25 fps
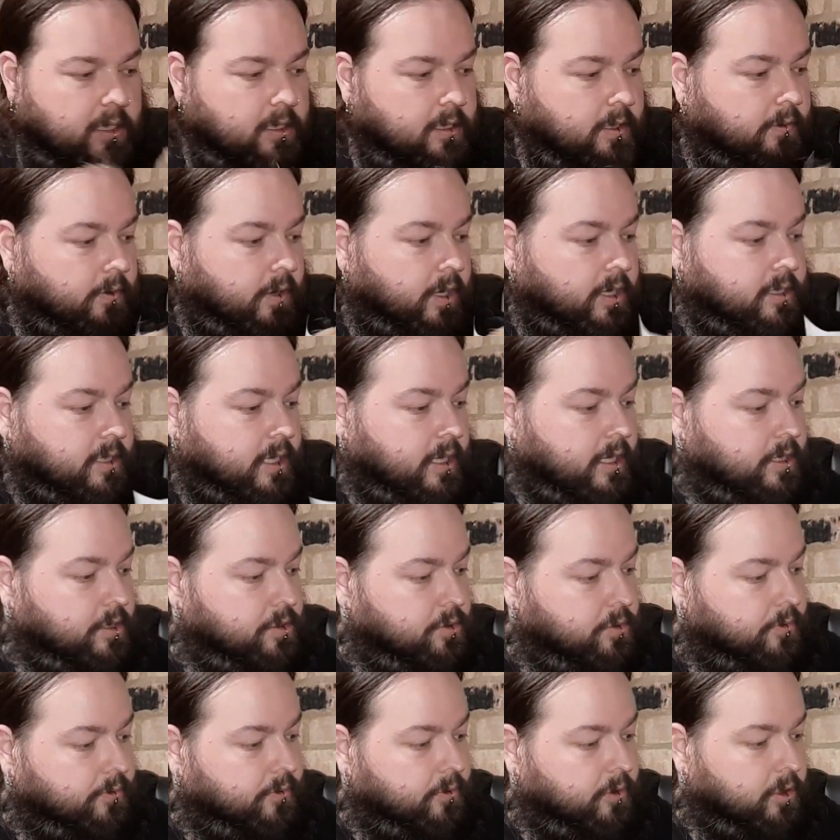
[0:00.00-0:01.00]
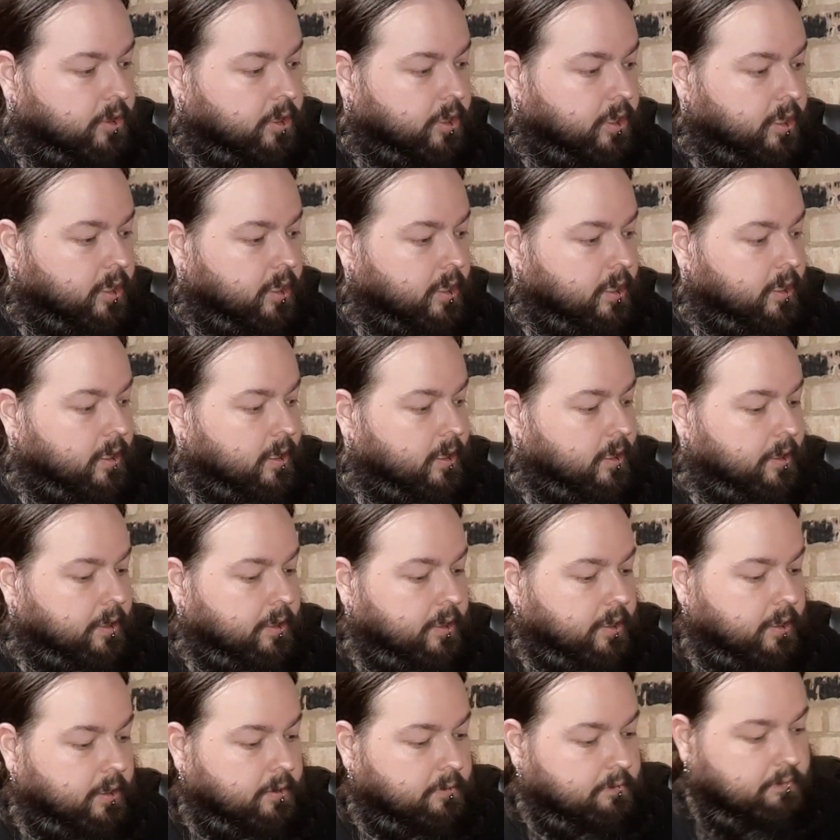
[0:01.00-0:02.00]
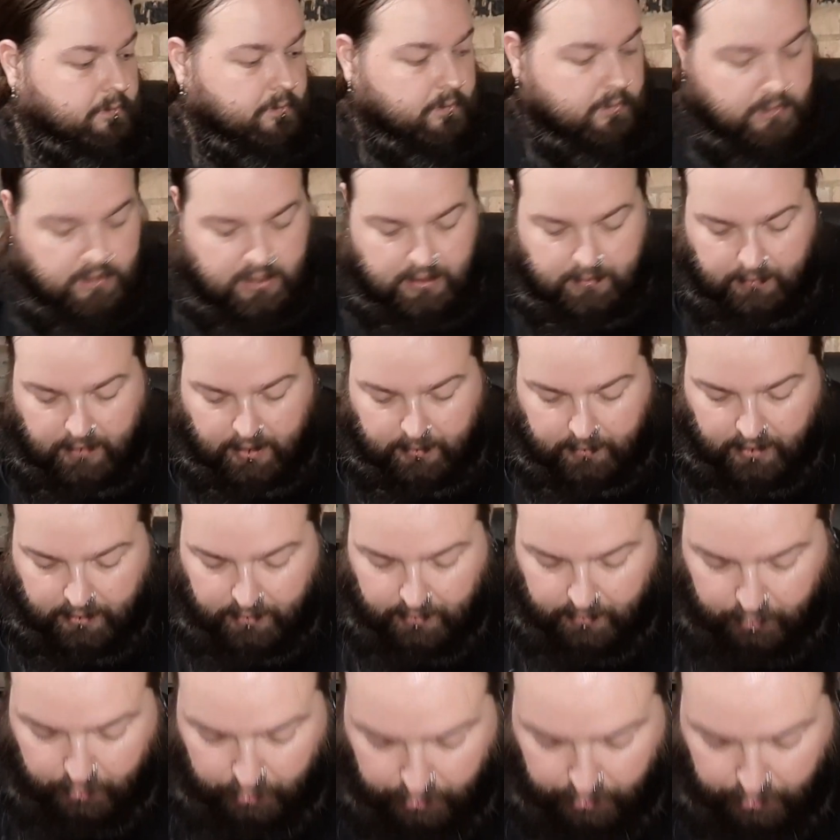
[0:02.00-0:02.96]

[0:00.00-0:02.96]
So like I say, these all for some upcoming